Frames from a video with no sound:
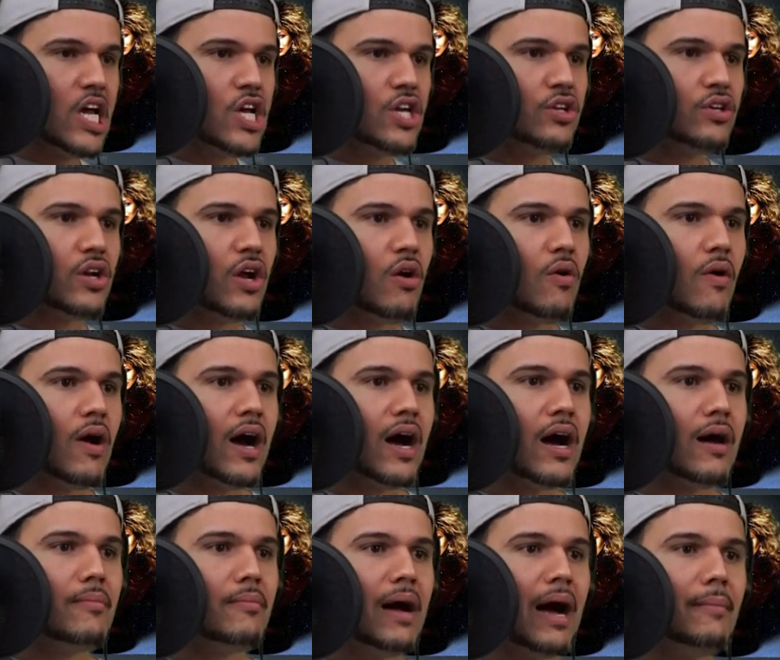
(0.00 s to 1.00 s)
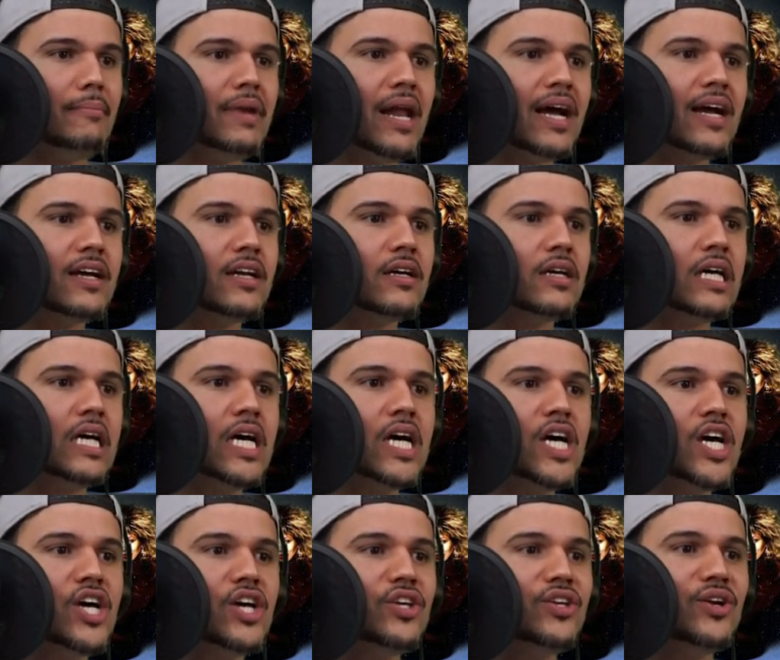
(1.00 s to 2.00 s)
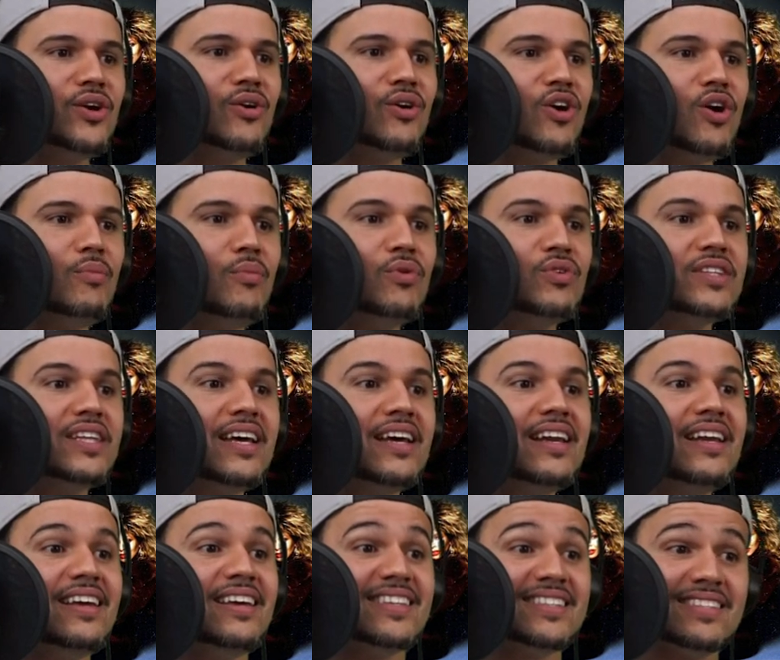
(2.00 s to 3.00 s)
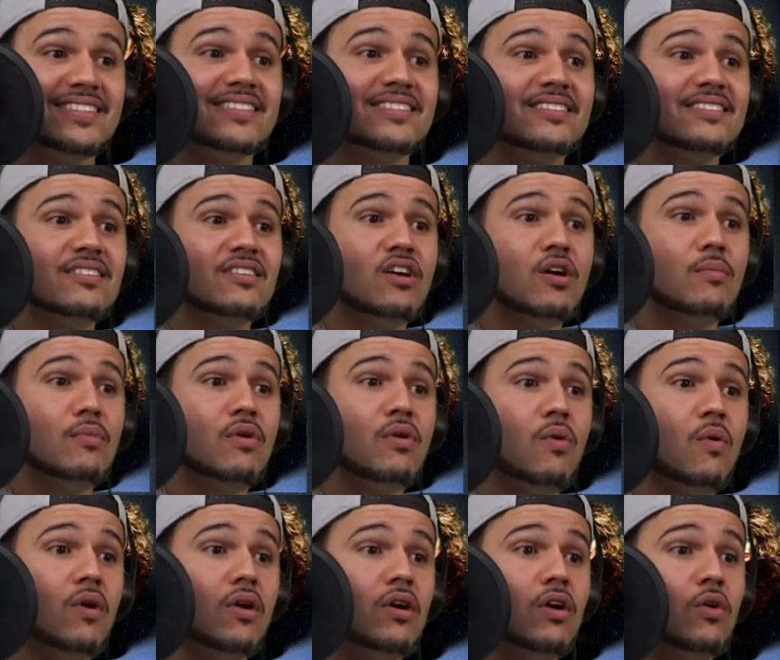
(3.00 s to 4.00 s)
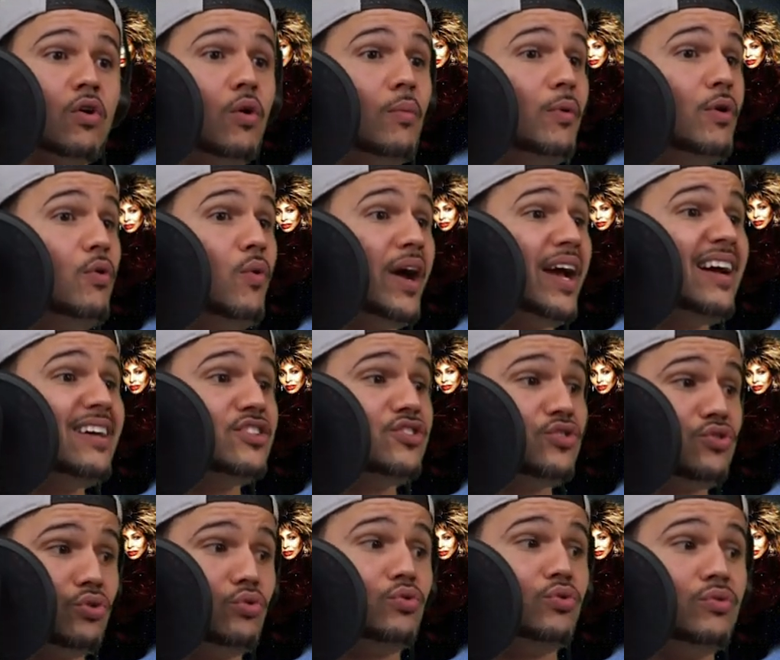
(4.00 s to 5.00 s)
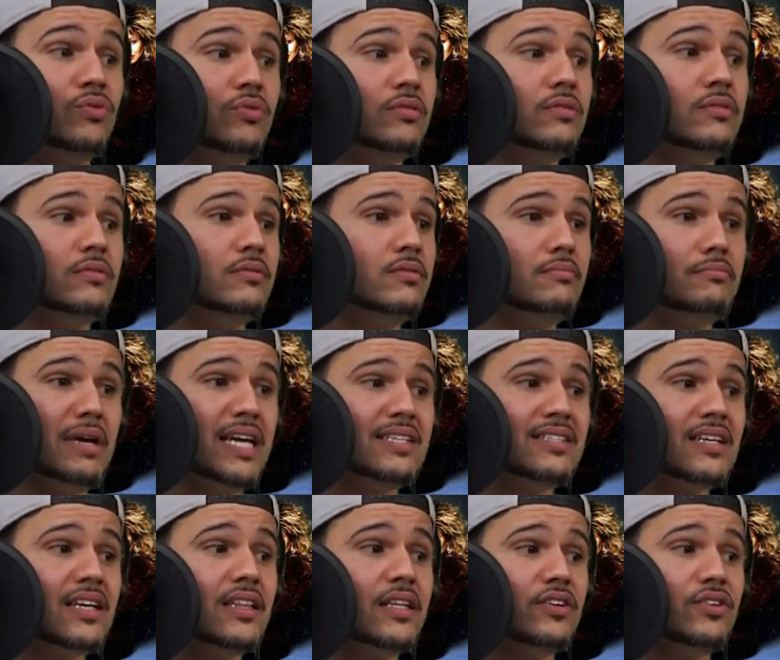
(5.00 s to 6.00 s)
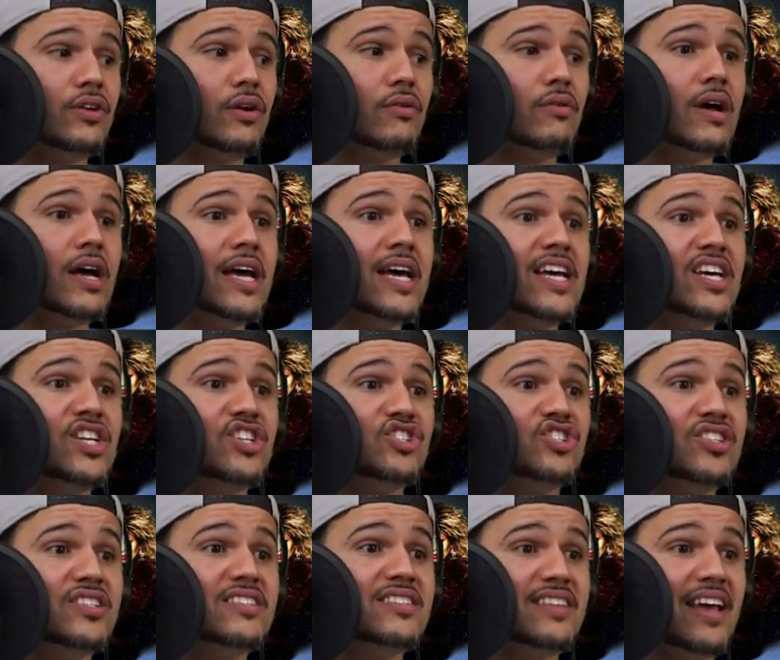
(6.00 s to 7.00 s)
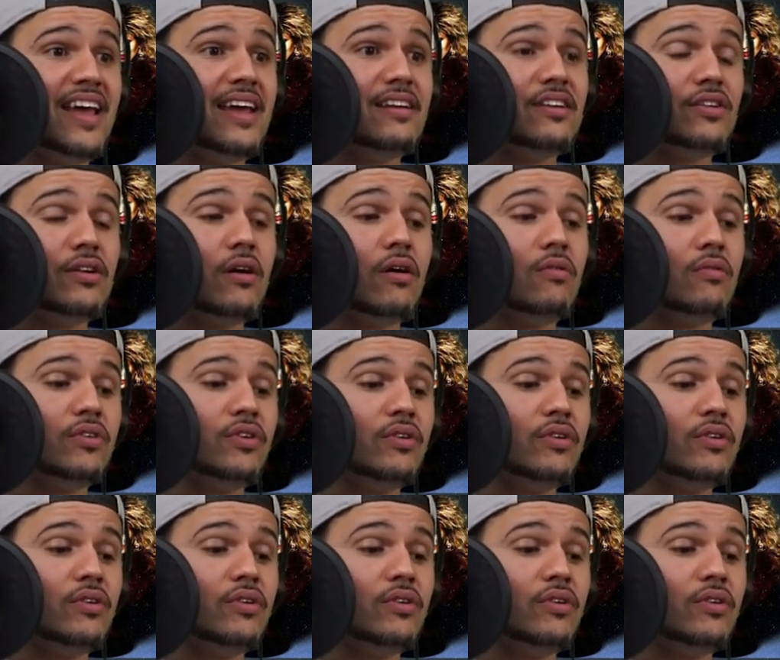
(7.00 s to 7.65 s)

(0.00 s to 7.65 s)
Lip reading: You know, I'm not gonna, you know, como te ríes. Como juegas tú. Basically, you know, she's saying, you know,